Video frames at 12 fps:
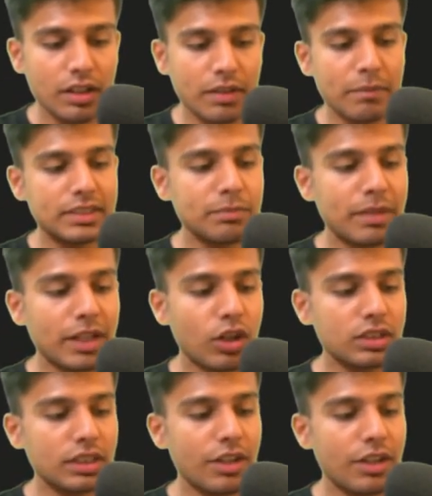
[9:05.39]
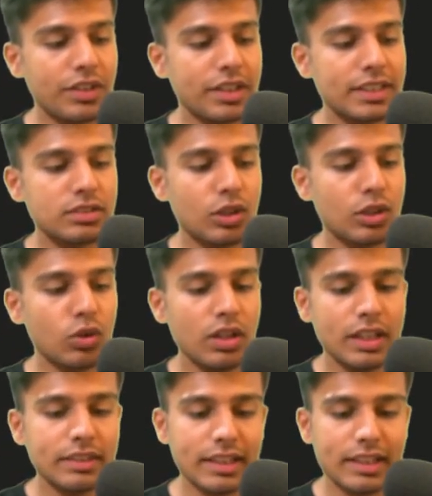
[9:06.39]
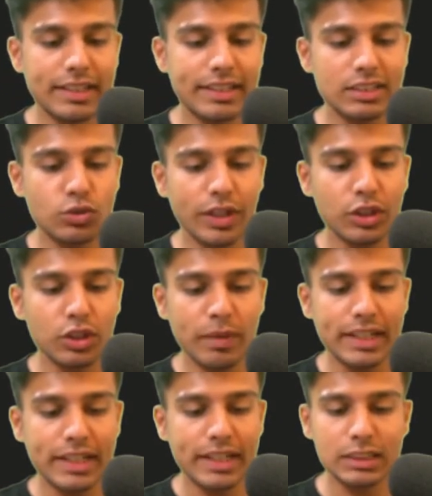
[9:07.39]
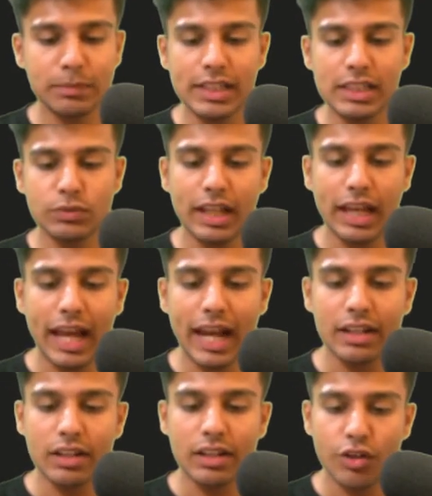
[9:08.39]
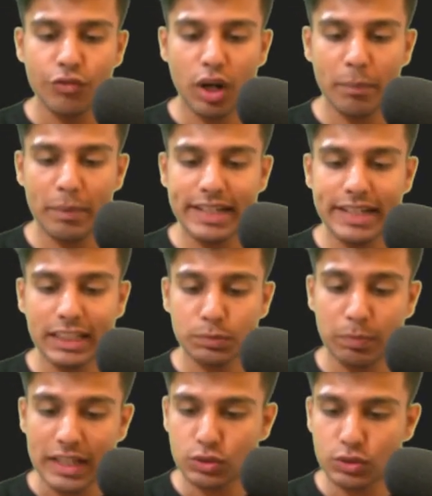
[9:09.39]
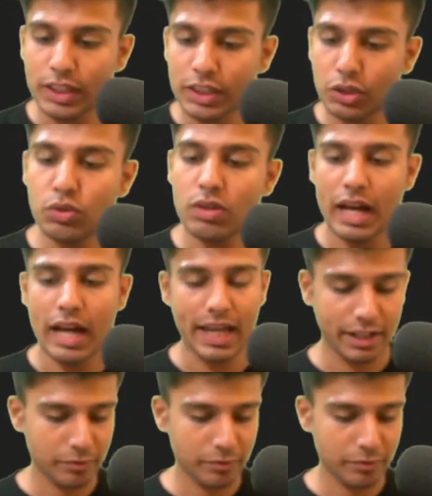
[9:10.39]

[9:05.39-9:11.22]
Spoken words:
Because if it is low, then it is going to be index -1, and from index +1 to high.